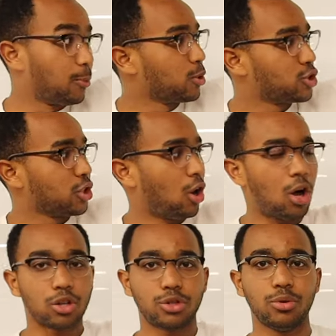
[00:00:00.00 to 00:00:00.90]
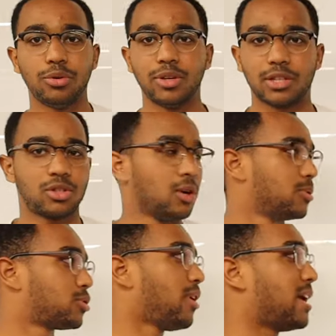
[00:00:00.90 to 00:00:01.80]
were pushing all two units,
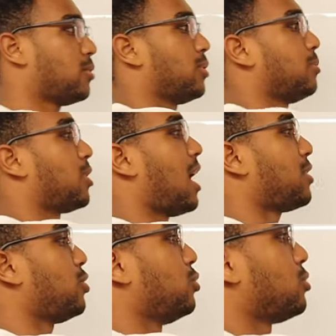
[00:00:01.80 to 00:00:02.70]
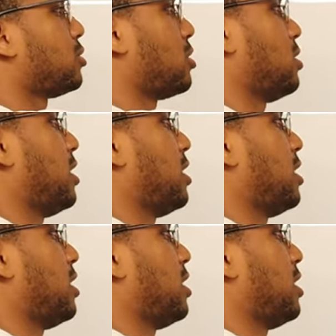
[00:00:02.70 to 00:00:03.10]
so it was great. We've got U's